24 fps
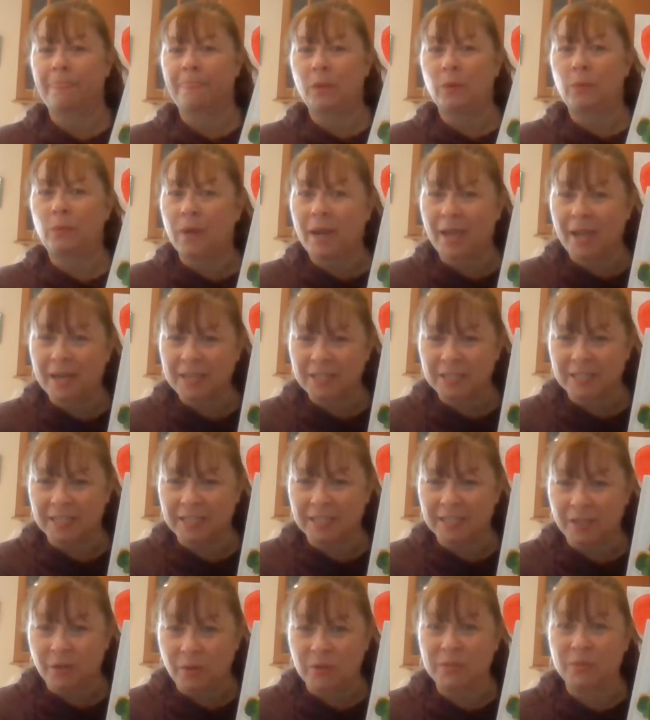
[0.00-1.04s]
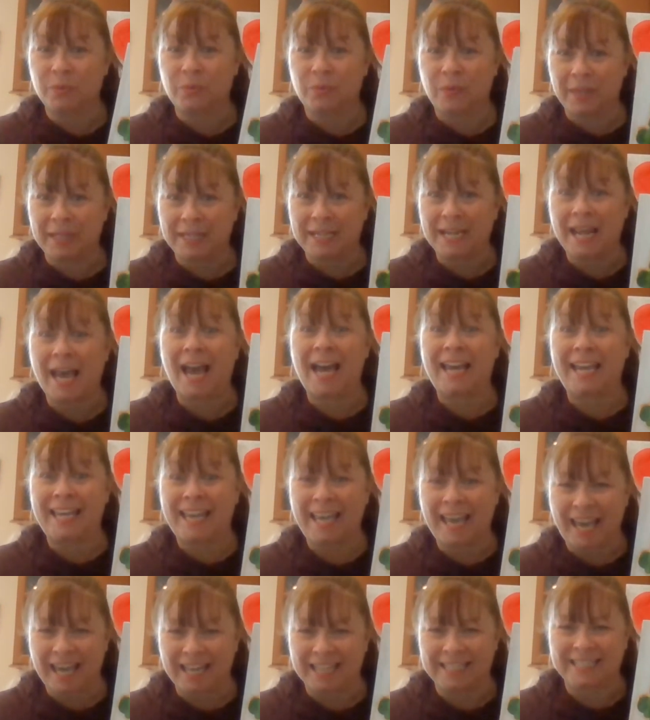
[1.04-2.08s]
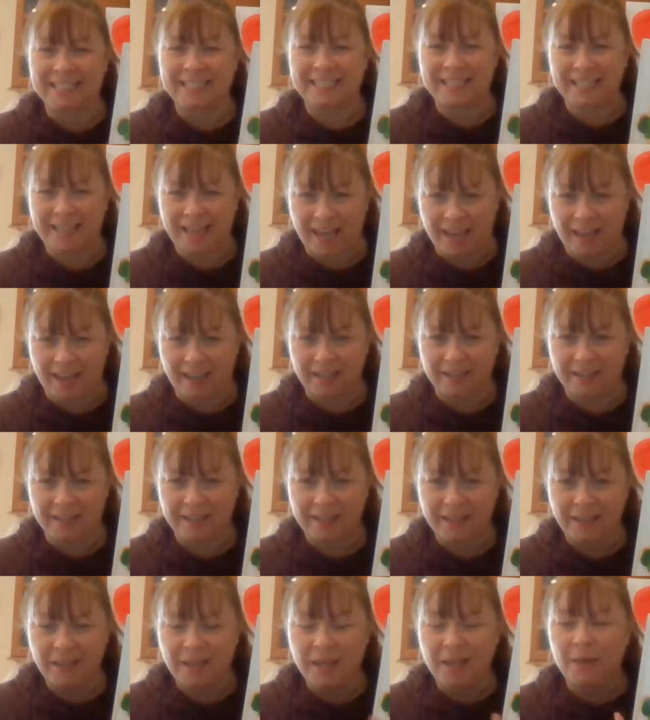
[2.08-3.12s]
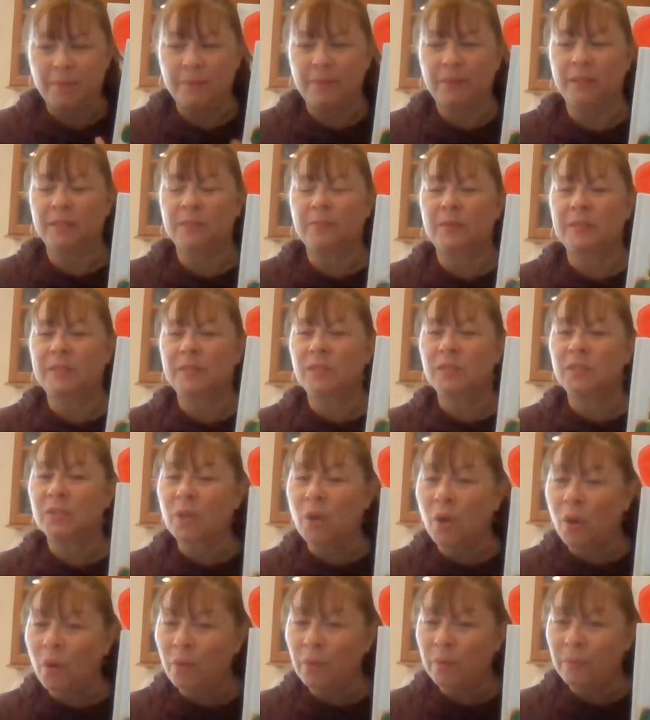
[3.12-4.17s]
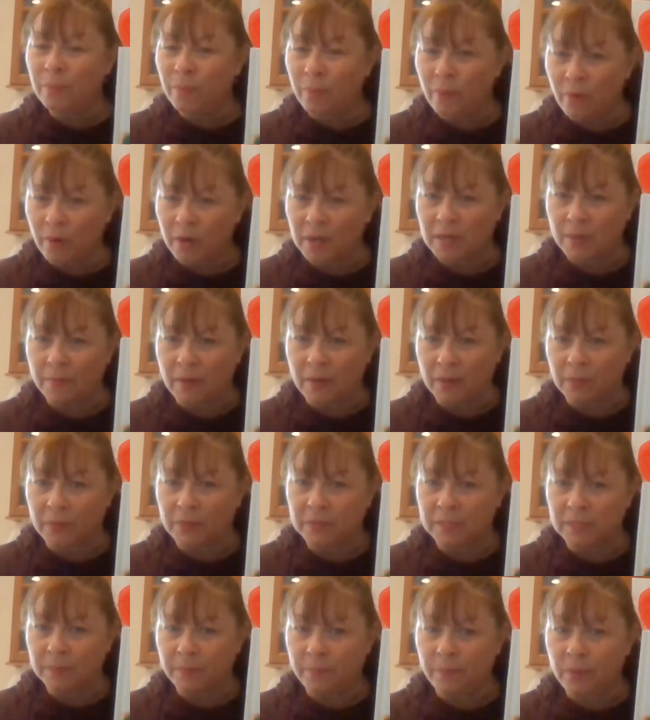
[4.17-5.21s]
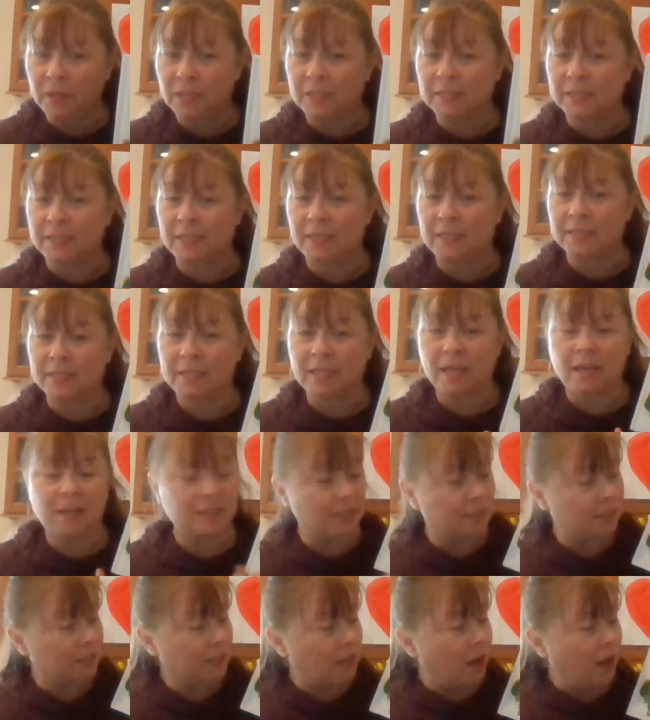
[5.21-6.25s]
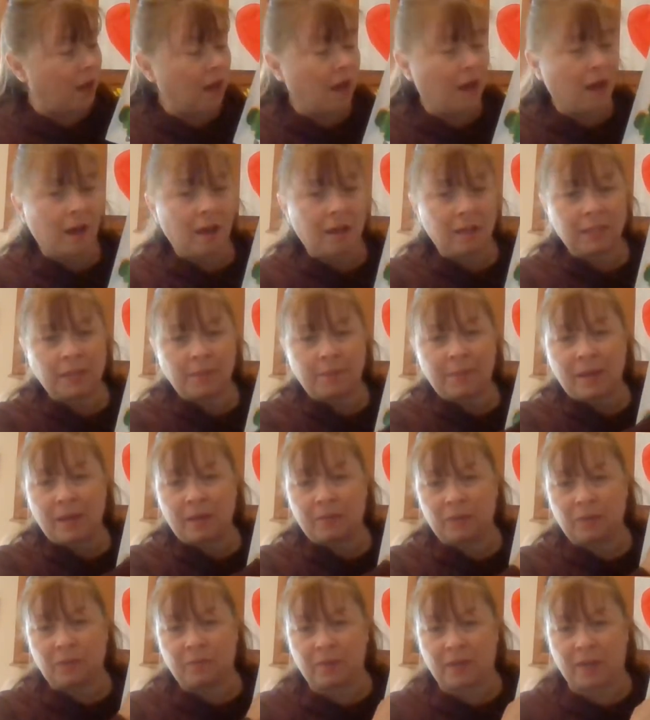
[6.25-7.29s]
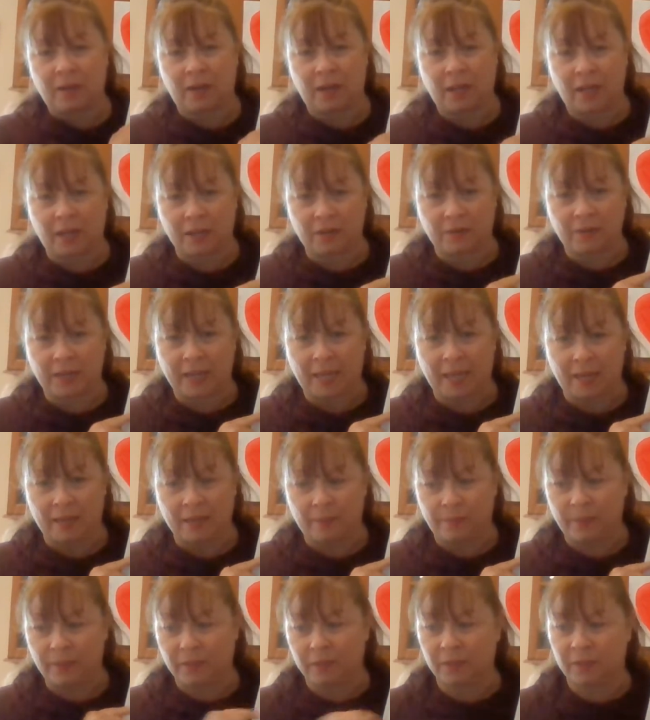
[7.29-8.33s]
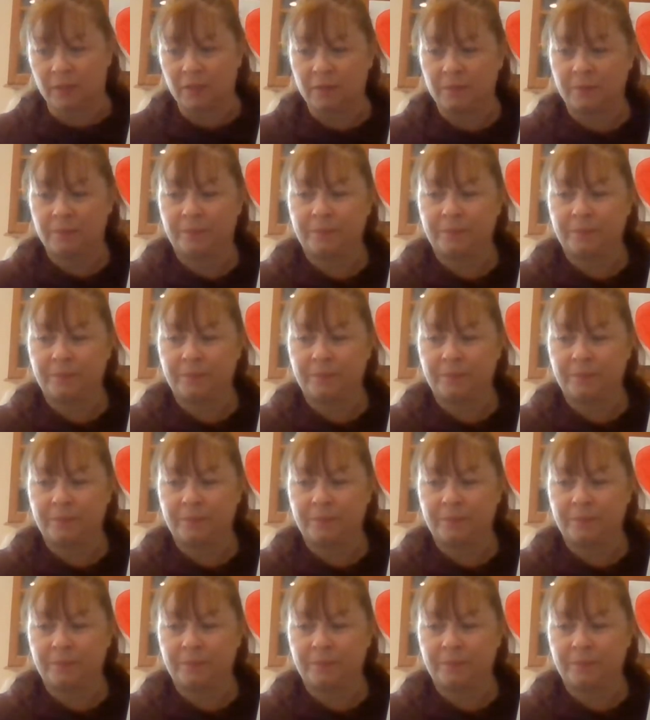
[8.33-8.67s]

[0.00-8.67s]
We're actually going to read it again today. Because what's so important about this book is that it tells us all about the very hungry caterpillar